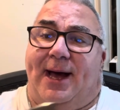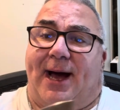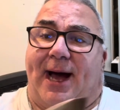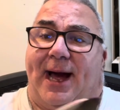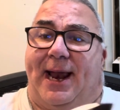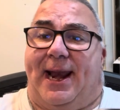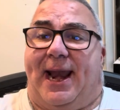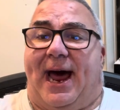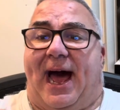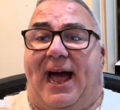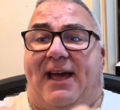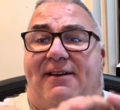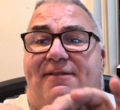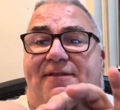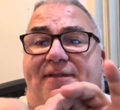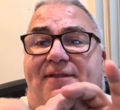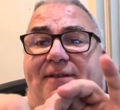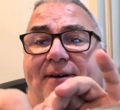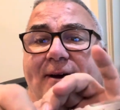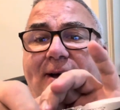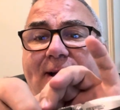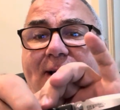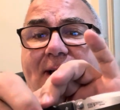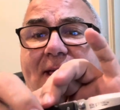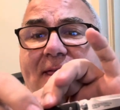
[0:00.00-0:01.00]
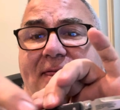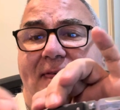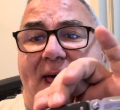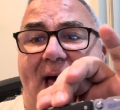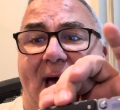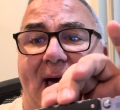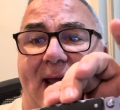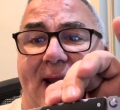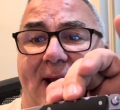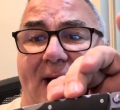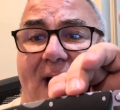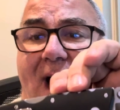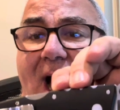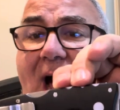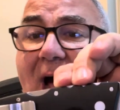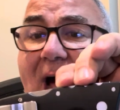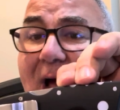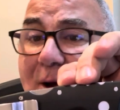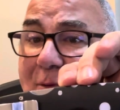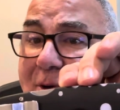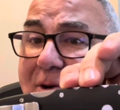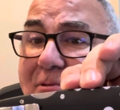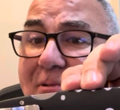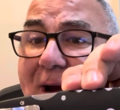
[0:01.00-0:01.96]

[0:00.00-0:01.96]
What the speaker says: a knife that I would